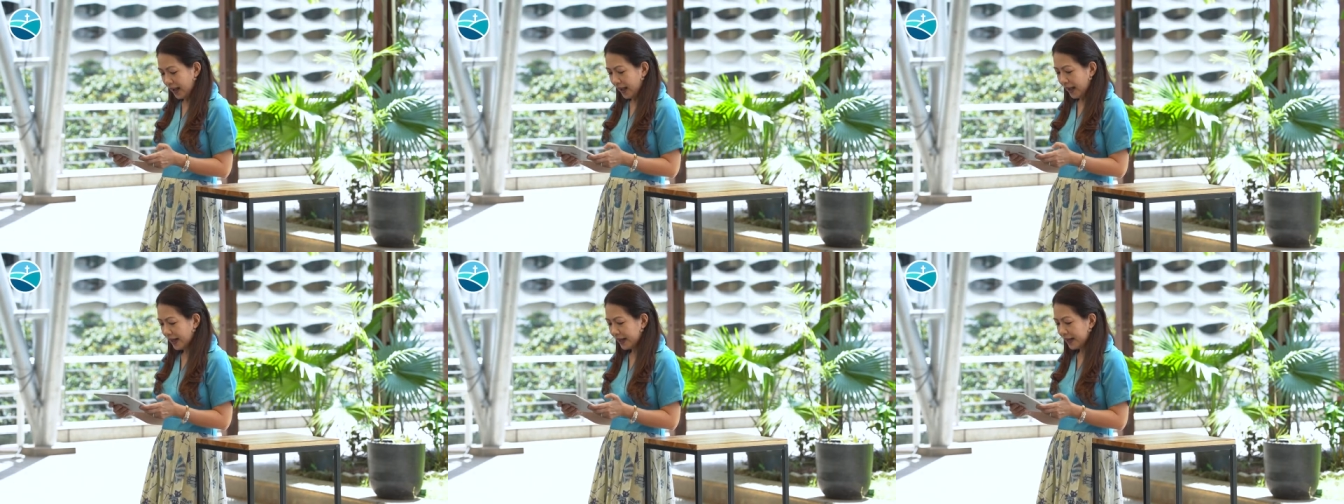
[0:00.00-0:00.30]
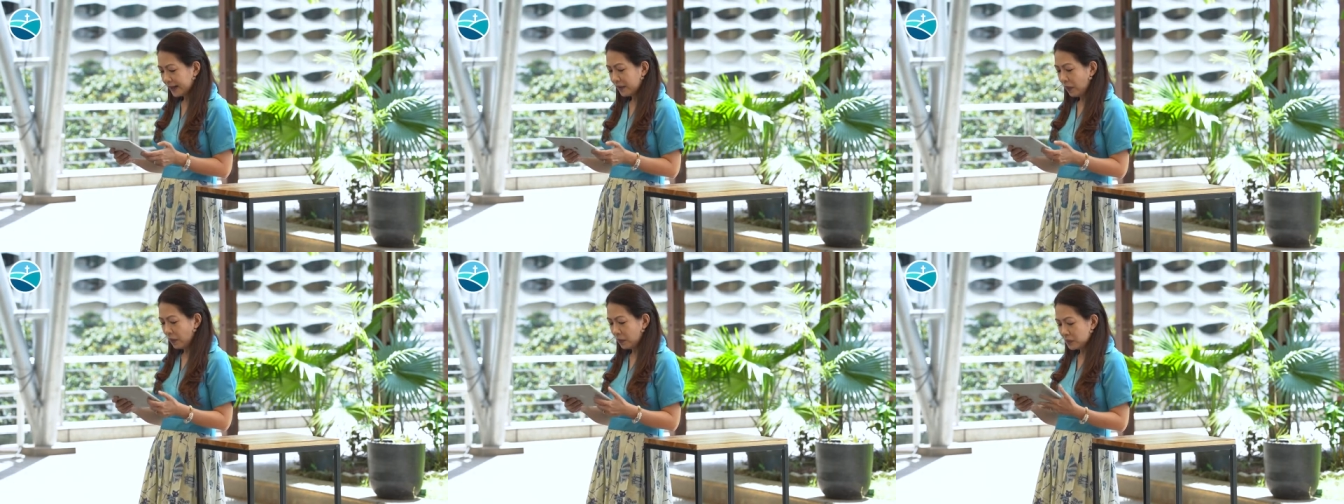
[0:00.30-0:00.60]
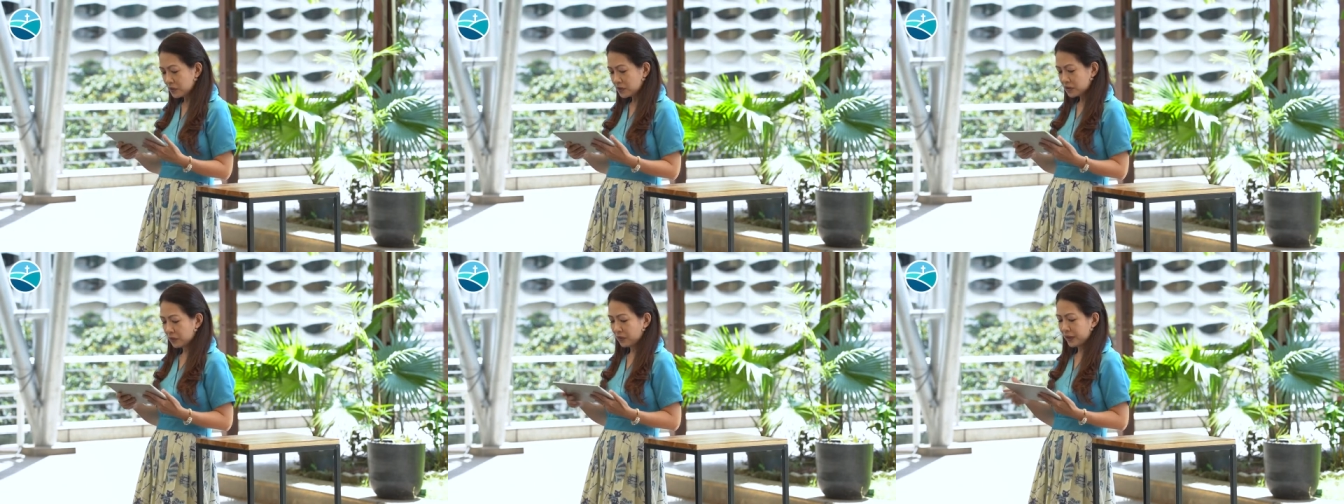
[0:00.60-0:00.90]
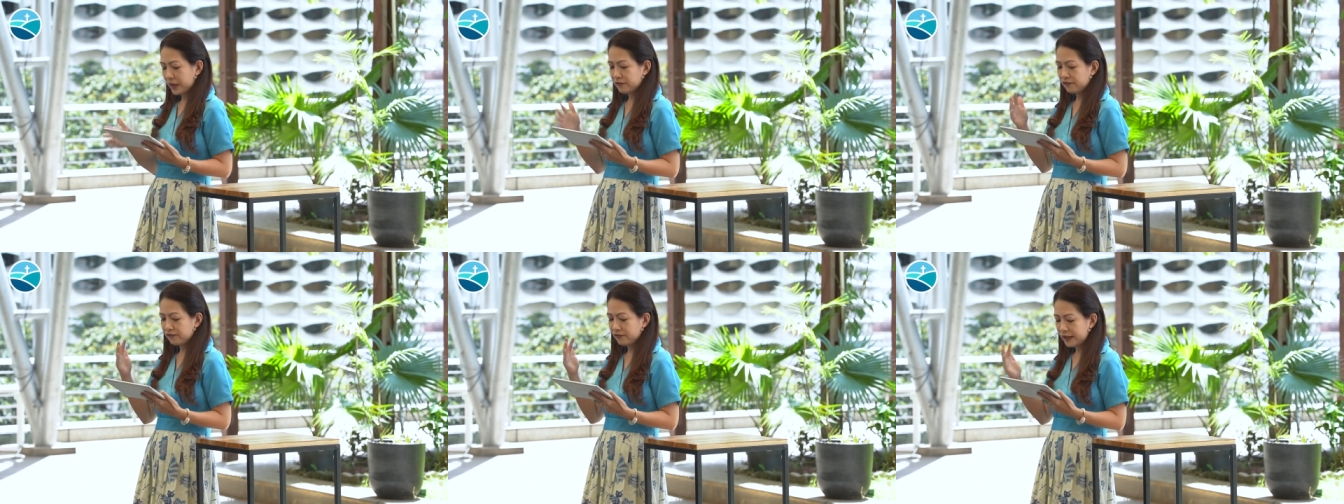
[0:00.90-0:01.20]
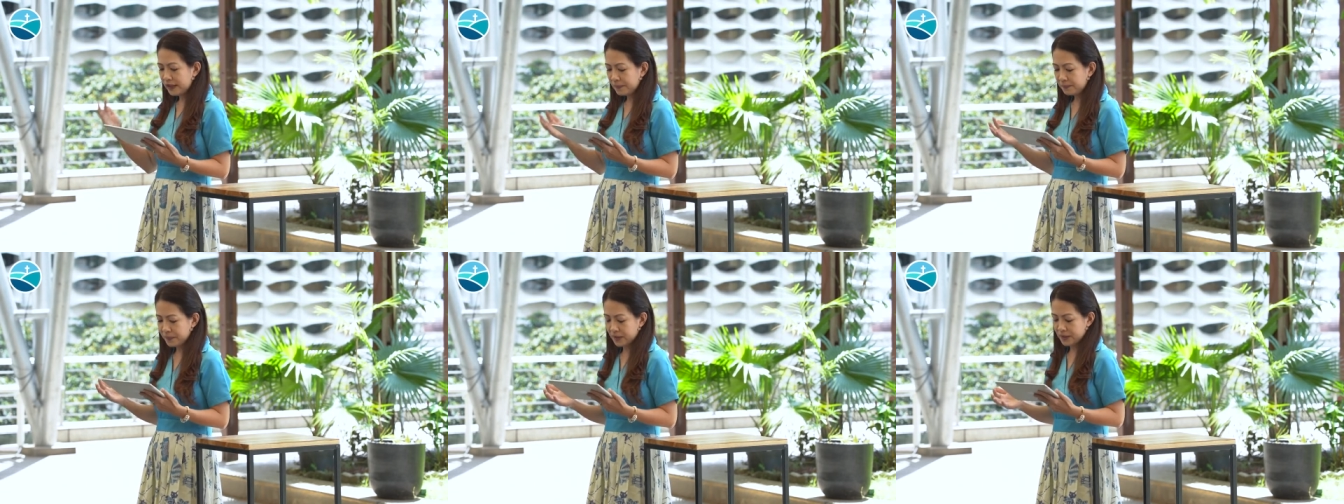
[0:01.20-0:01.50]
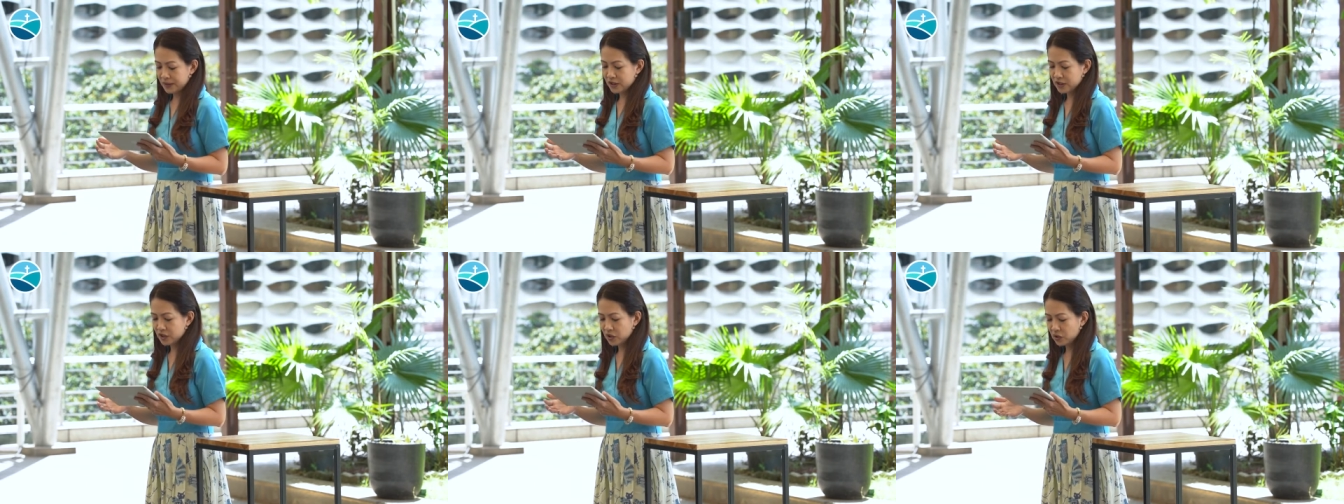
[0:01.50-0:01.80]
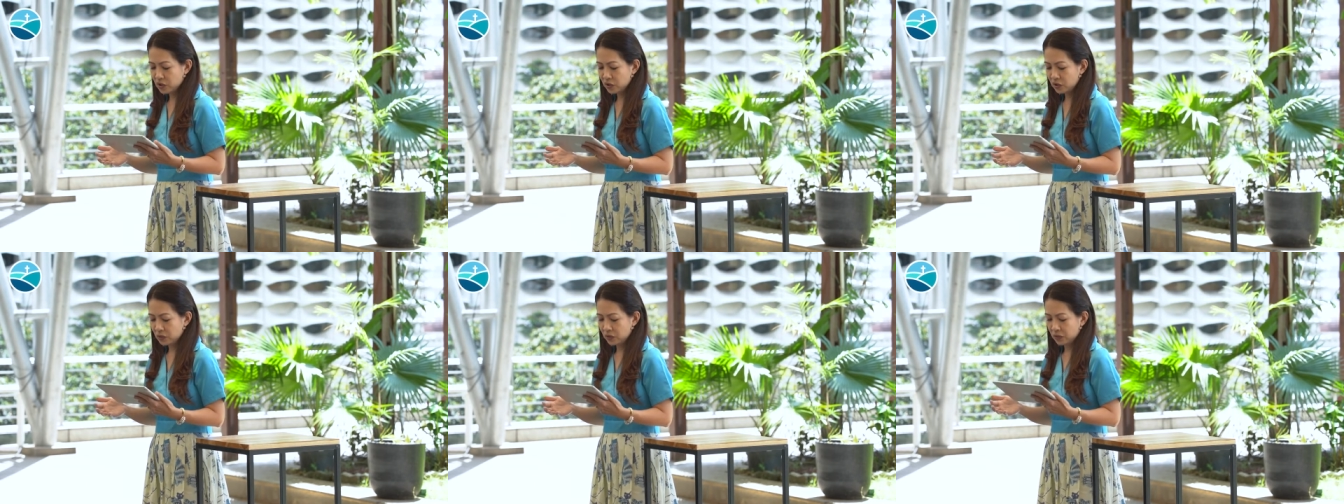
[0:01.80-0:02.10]
And also in Philippians
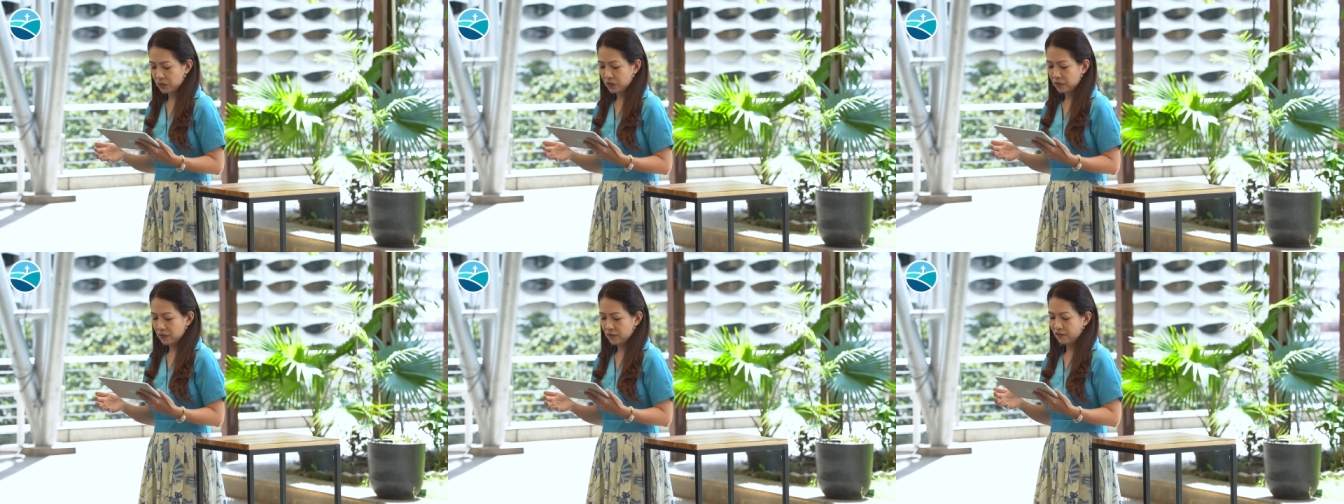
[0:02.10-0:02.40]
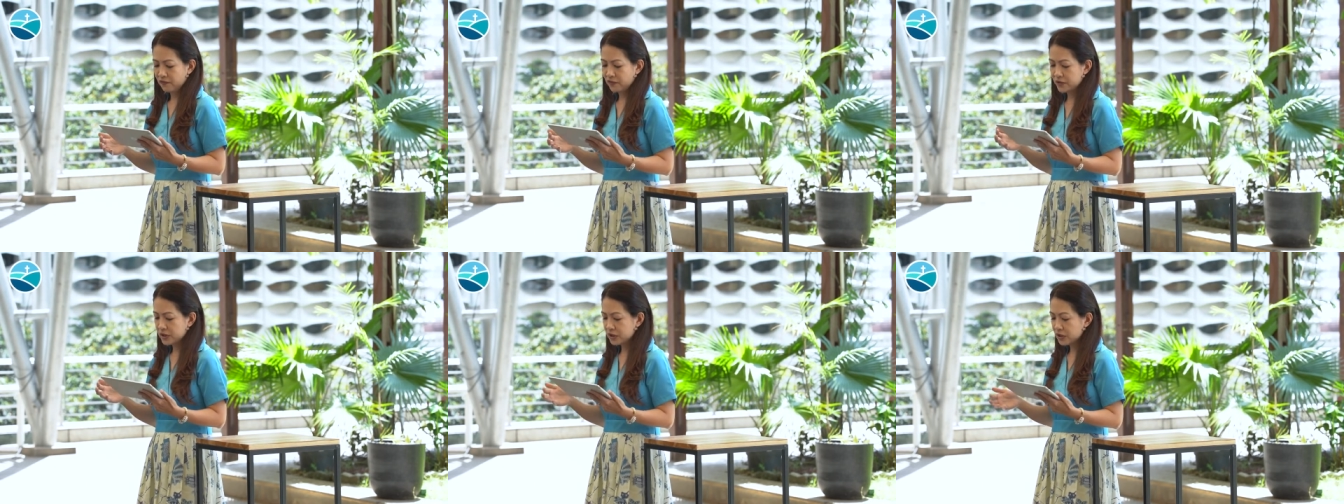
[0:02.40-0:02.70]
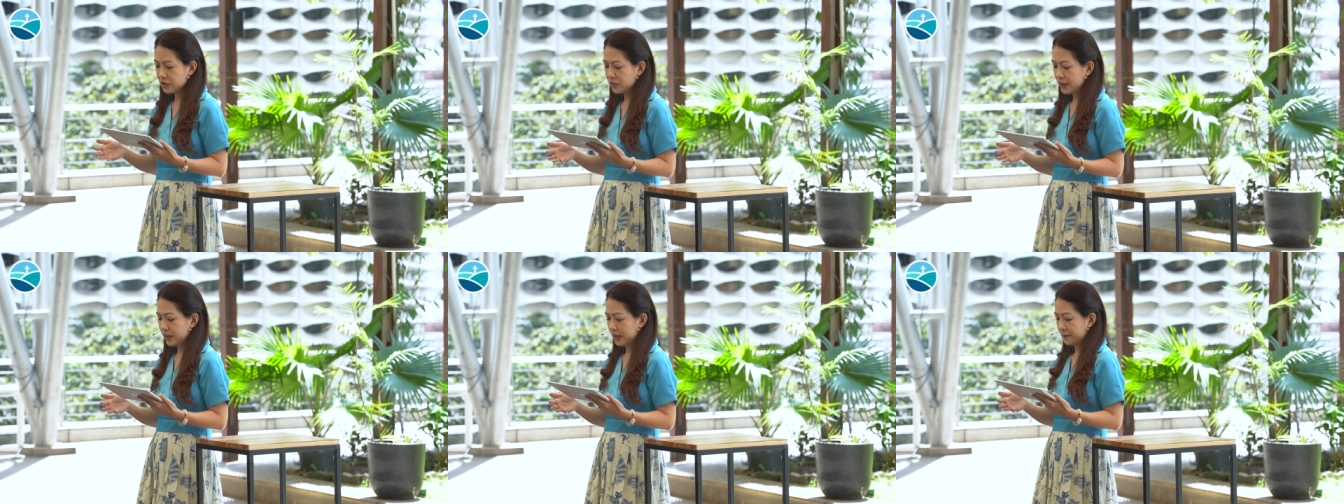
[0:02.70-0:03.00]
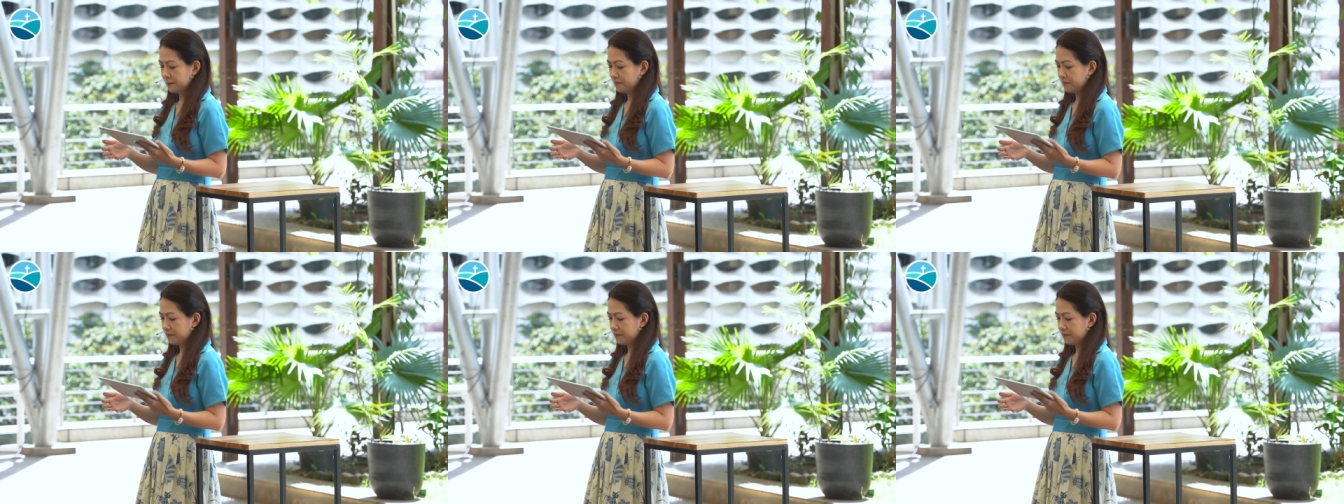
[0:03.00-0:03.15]
2, verse 3,